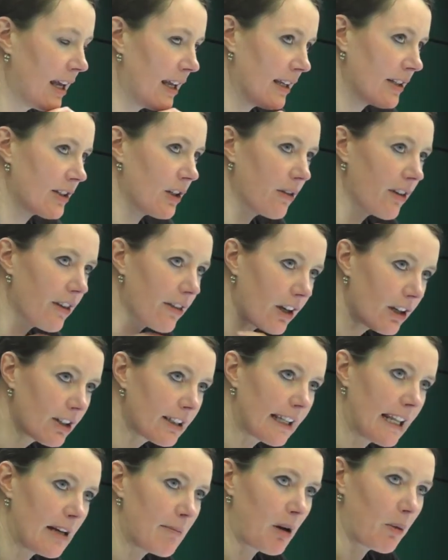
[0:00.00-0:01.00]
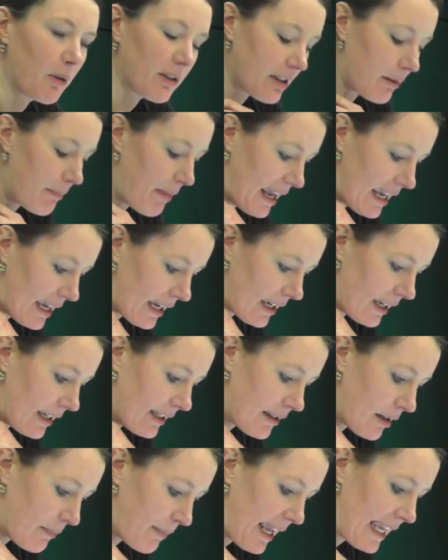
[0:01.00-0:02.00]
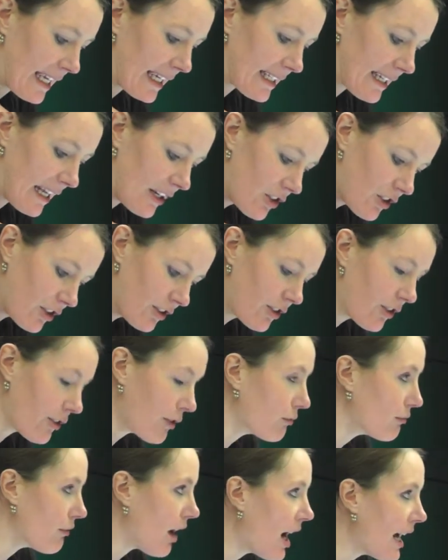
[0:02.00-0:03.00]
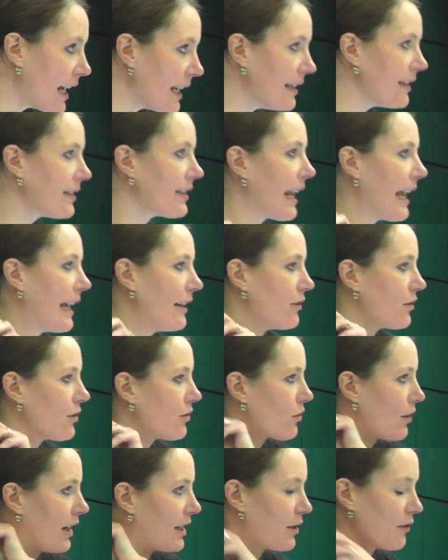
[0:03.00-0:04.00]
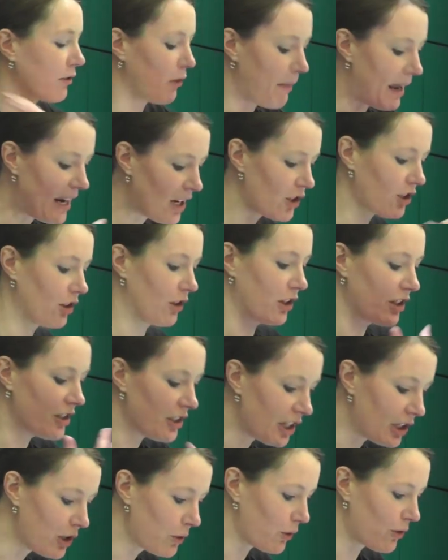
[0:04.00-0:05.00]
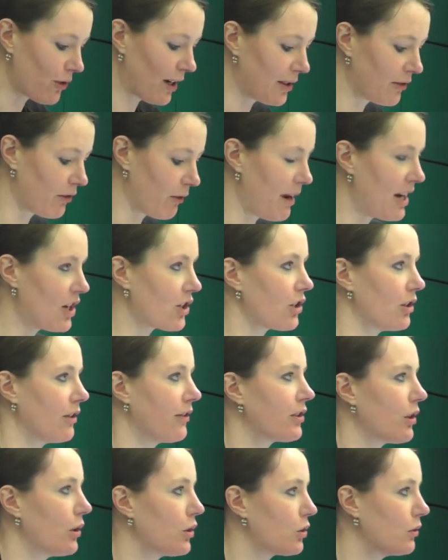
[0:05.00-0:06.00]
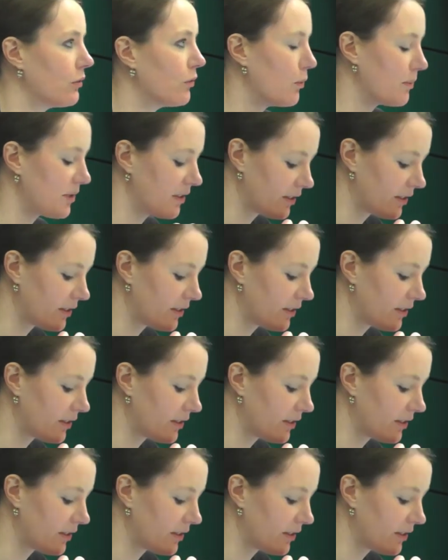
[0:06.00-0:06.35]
So the third claim I want to make is that paying attention to the rise and transformation, continual transformation of social forms